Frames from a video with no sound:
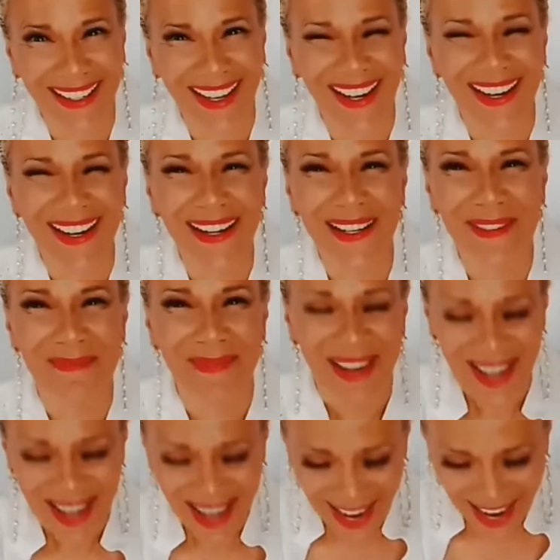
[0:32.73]
All
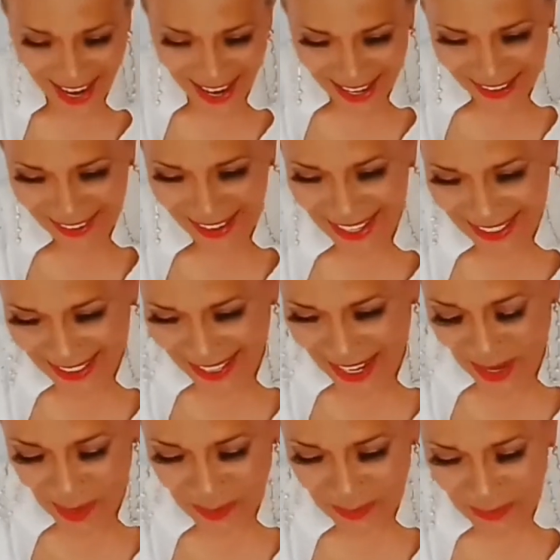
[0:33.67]
right,
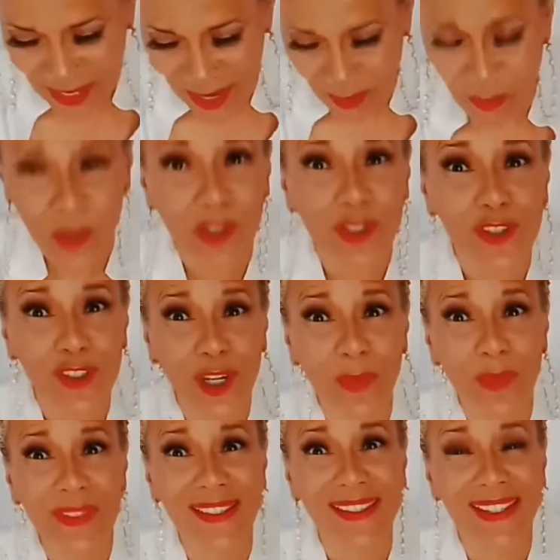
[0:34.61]
now we're going to start
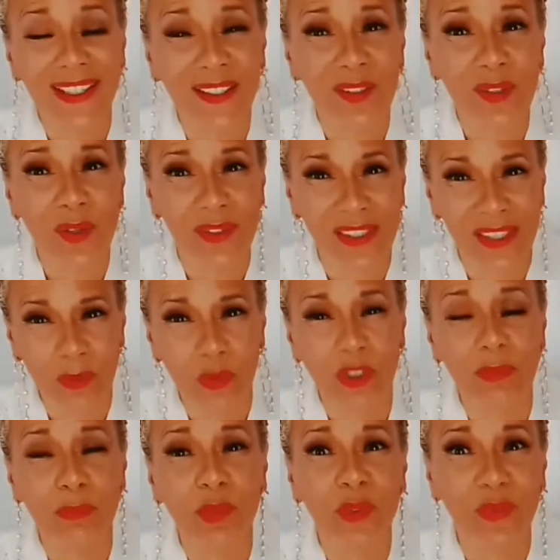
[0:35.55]
with singles, and then we're
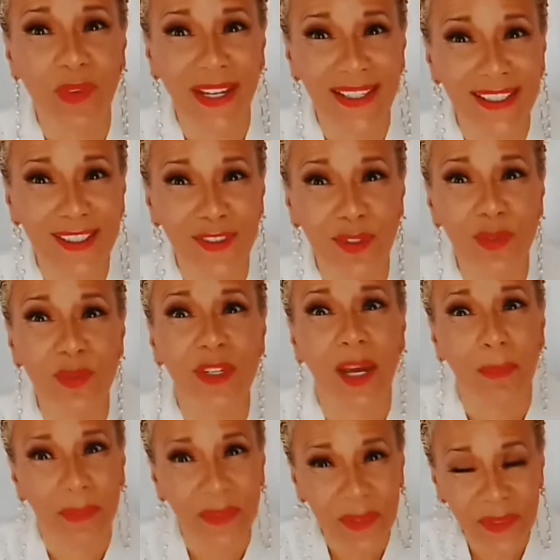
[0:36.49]
going to move right into
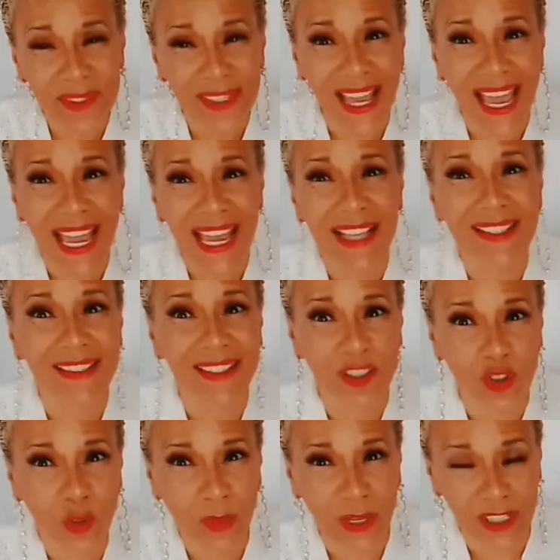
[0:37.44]
couples and
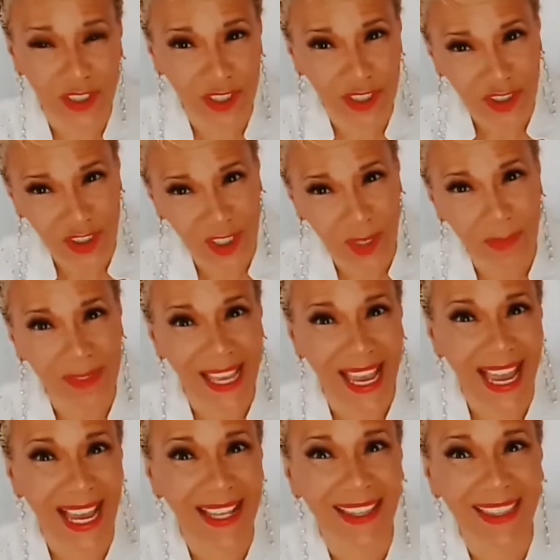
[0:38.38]
situationships
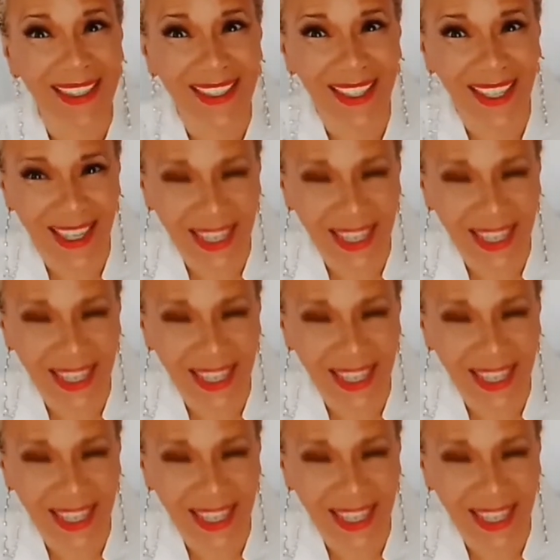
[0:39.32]
at the